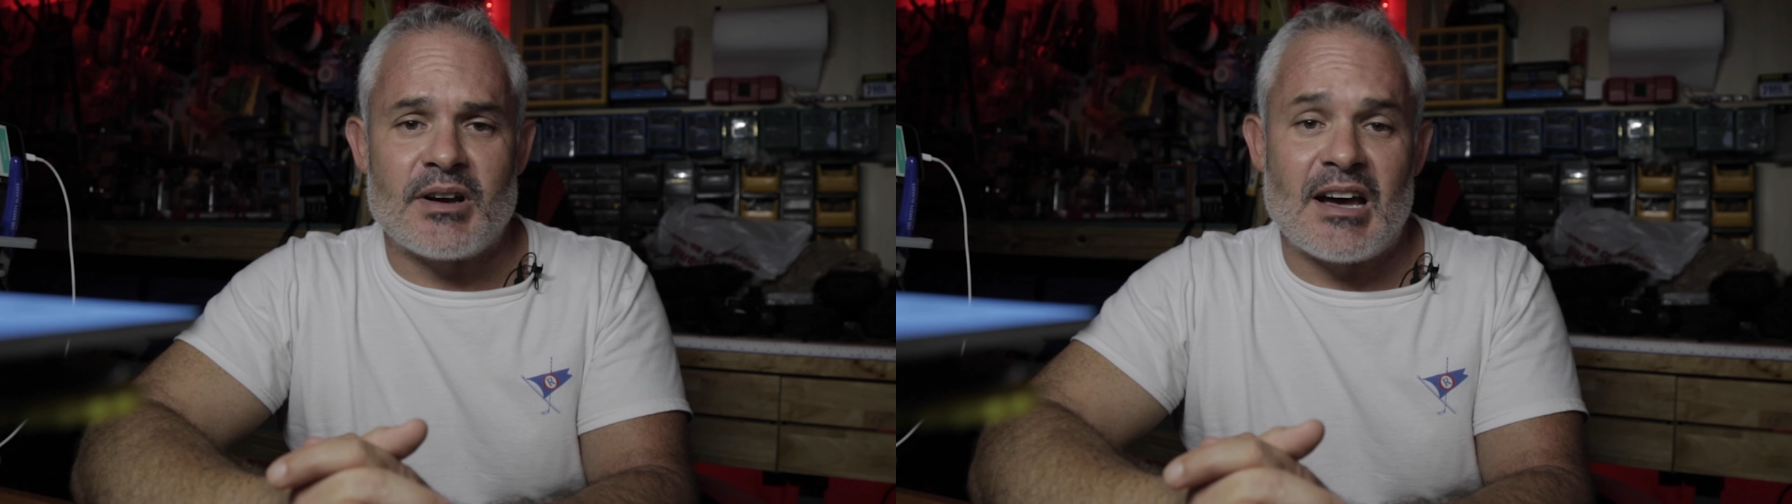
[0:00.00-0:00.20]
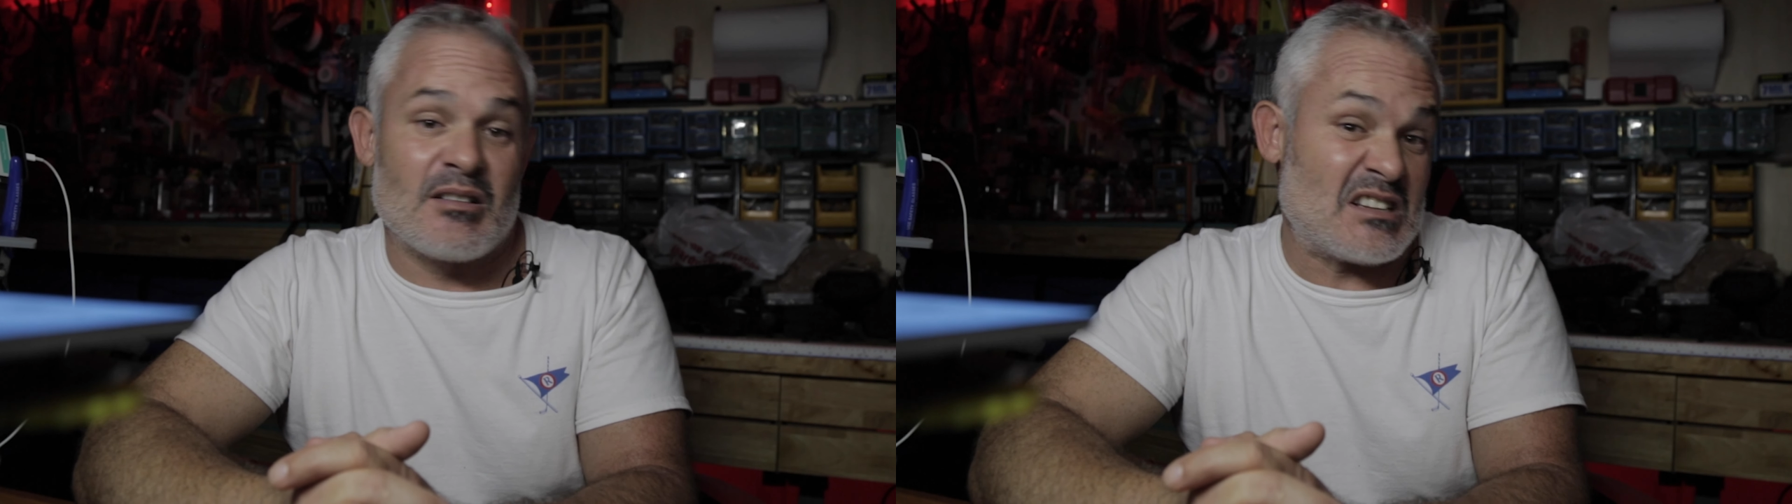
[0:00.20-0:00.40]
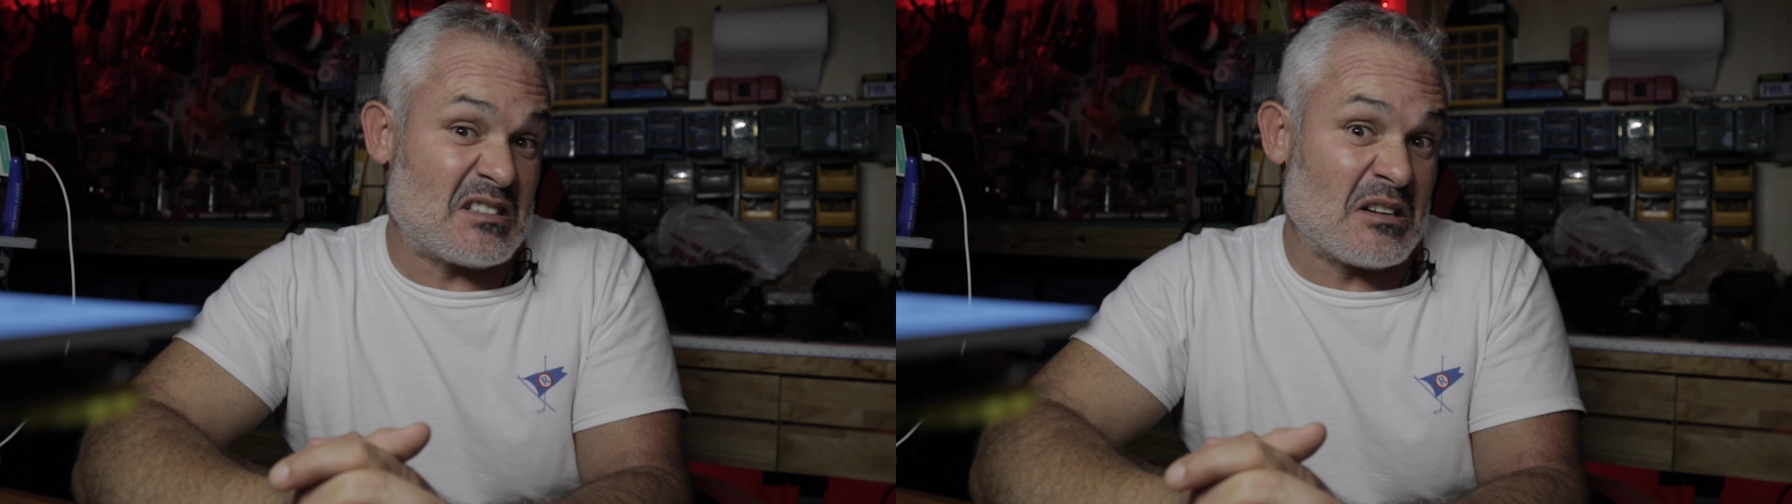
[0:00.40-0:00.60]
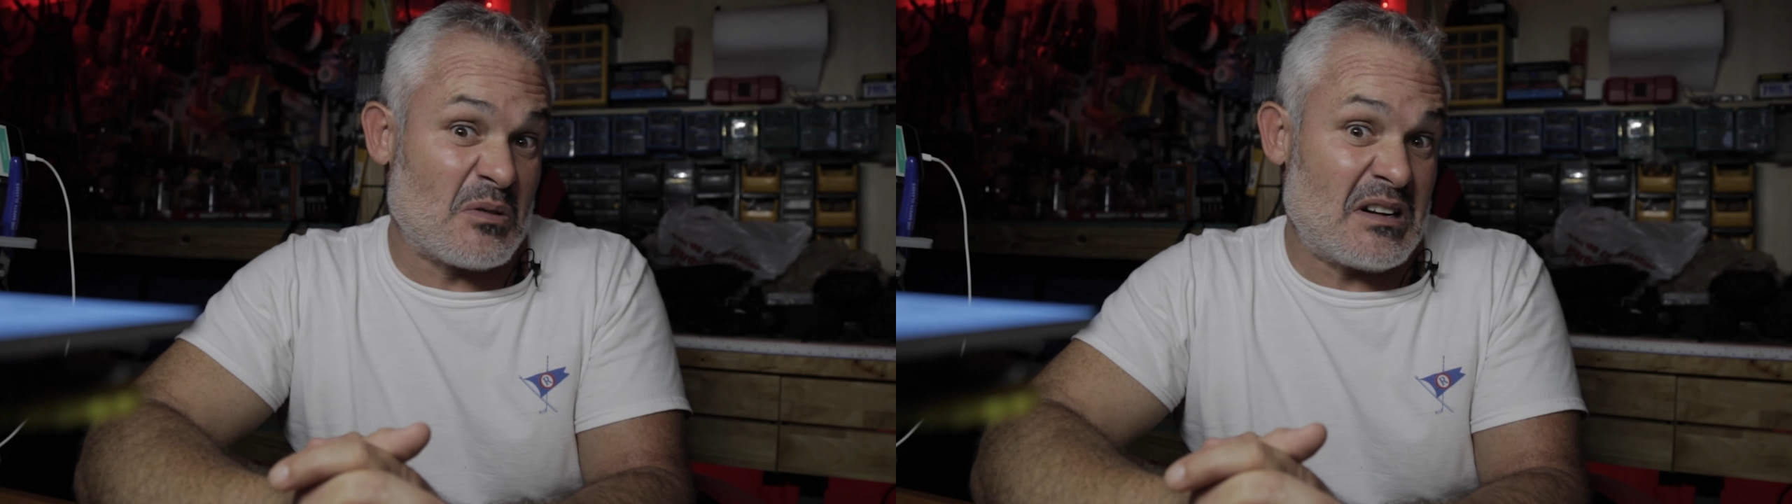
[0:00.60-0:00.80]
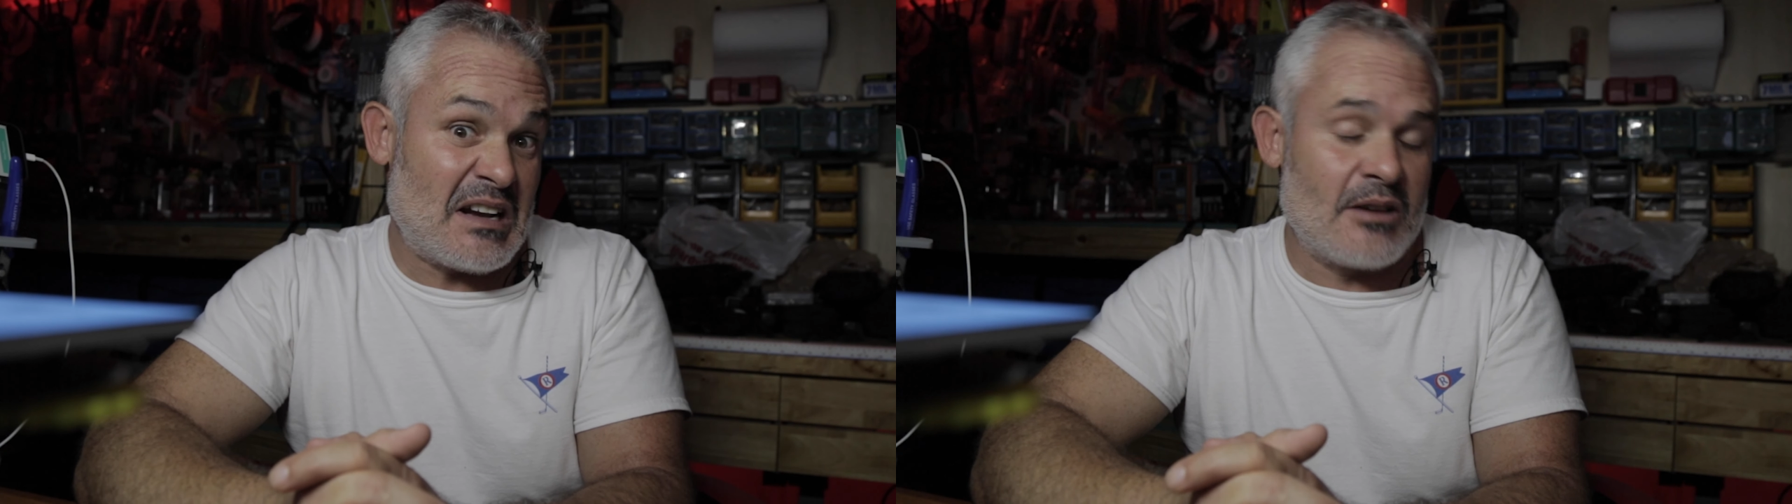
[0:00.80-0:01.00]
right now, at least
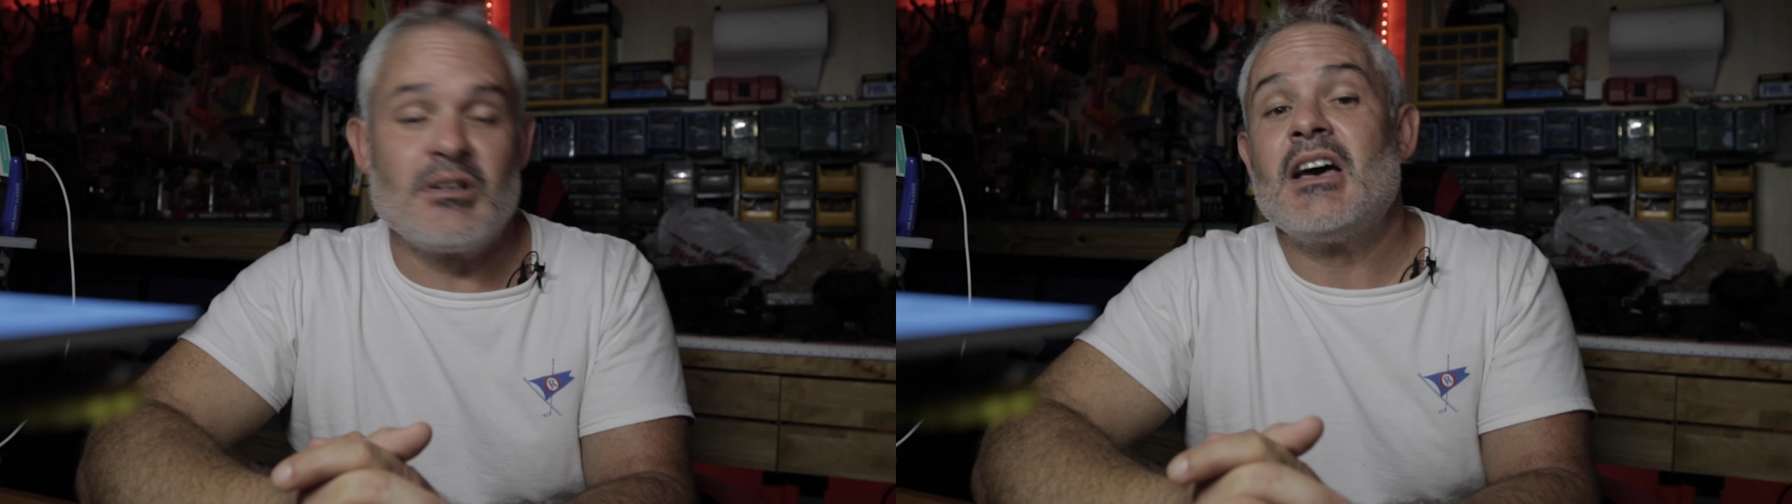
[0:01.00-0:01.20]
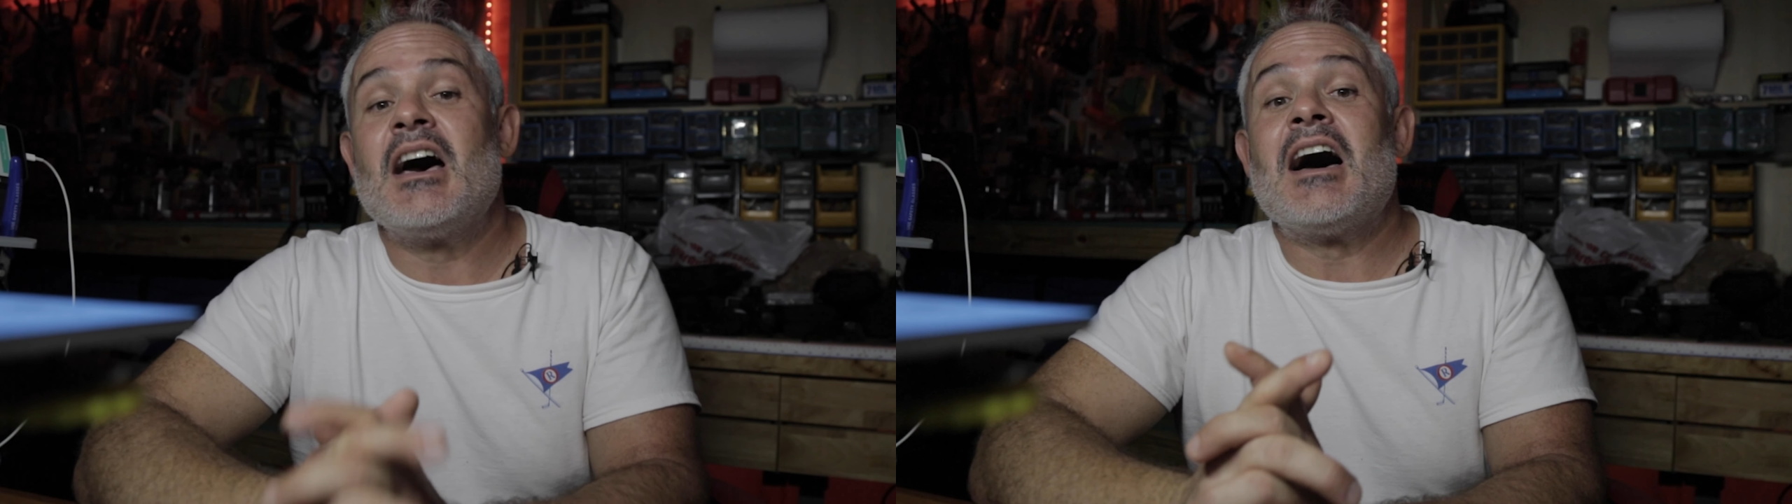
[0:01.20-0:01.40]
none written down.